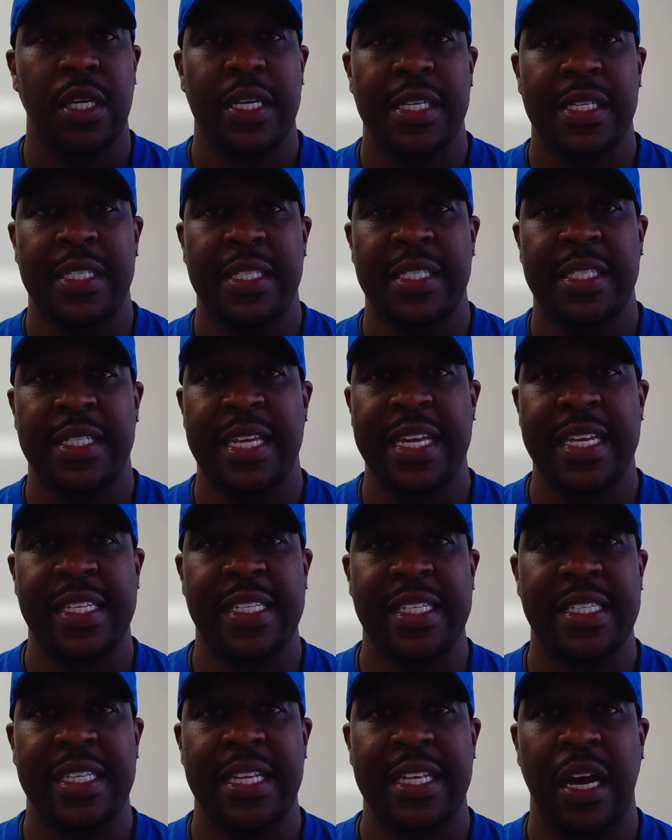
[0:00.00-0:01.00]

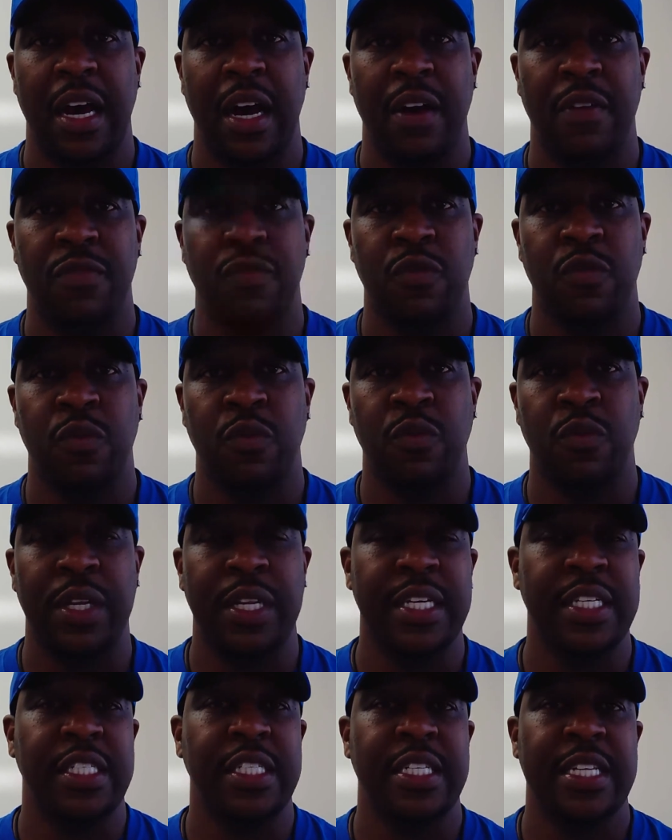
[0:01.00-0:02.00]
sense of
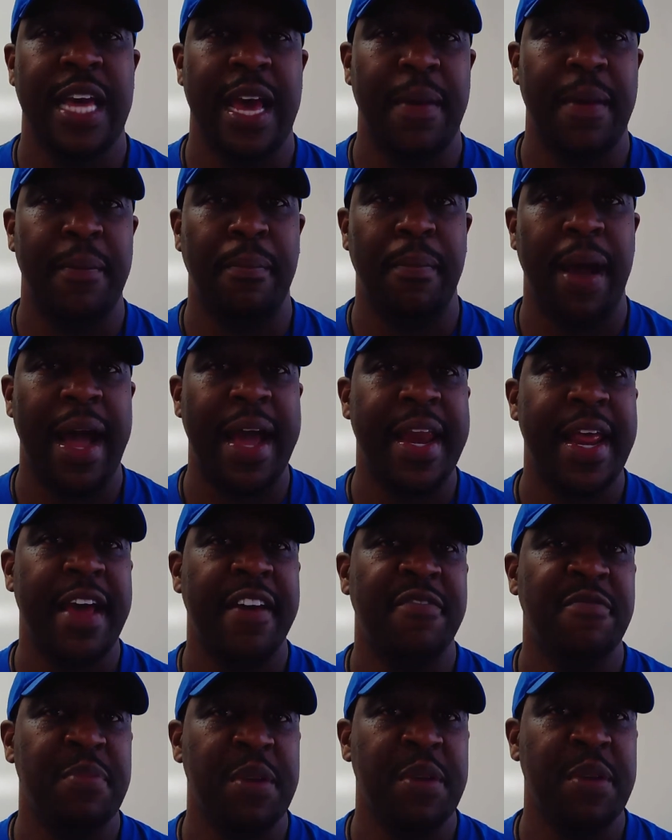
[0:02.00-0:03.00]
religion that might
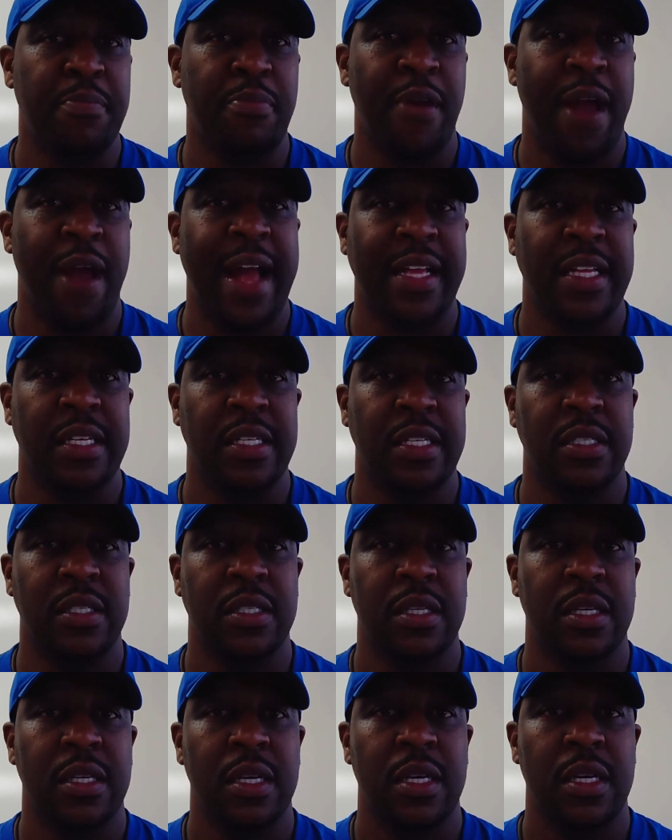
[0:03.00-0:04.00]
have been
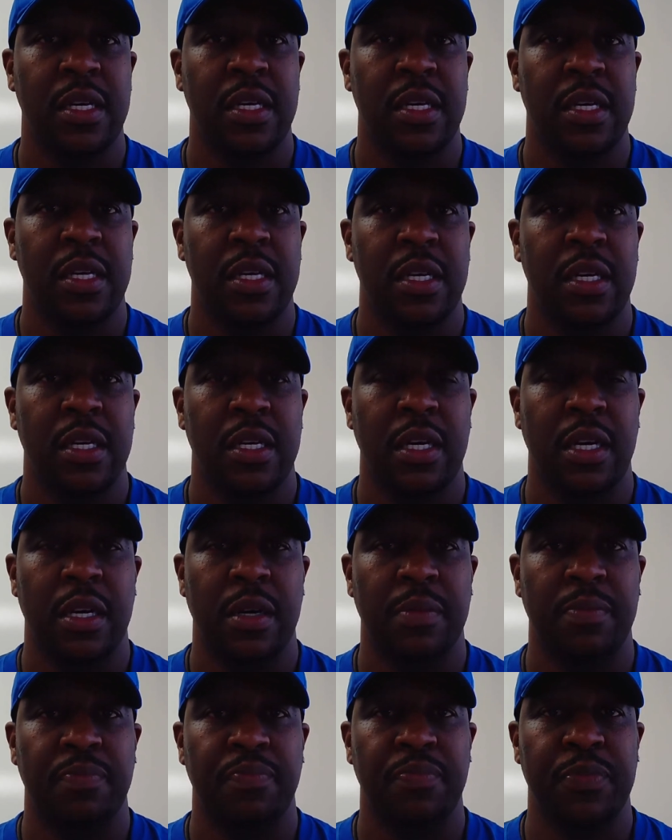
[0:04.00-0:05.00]
practiced
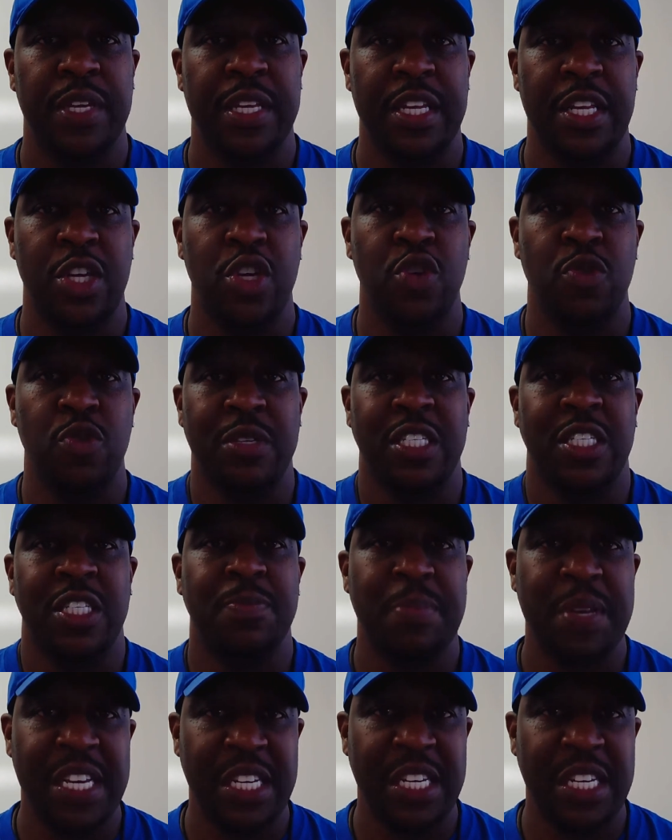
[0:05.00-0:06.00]
in the human
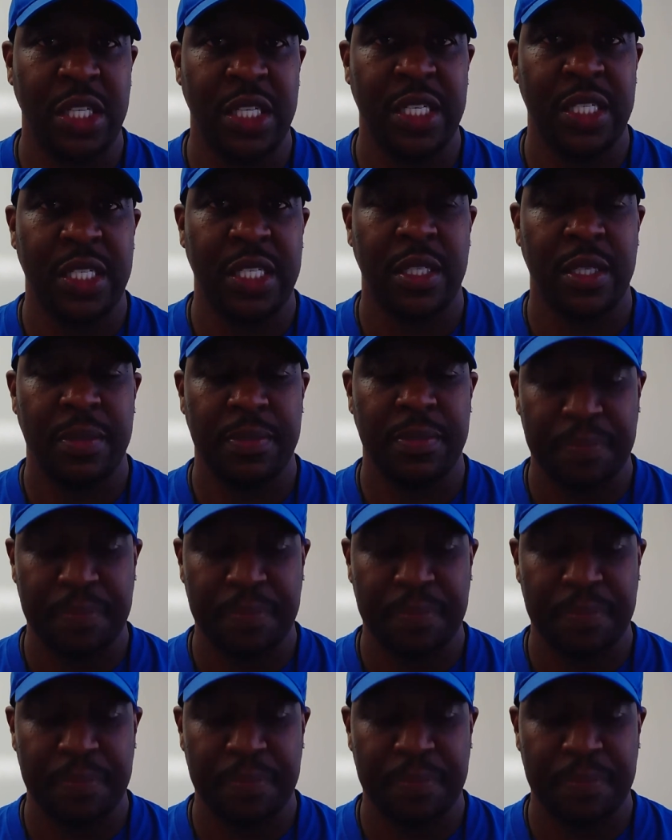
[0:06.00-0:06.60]
species.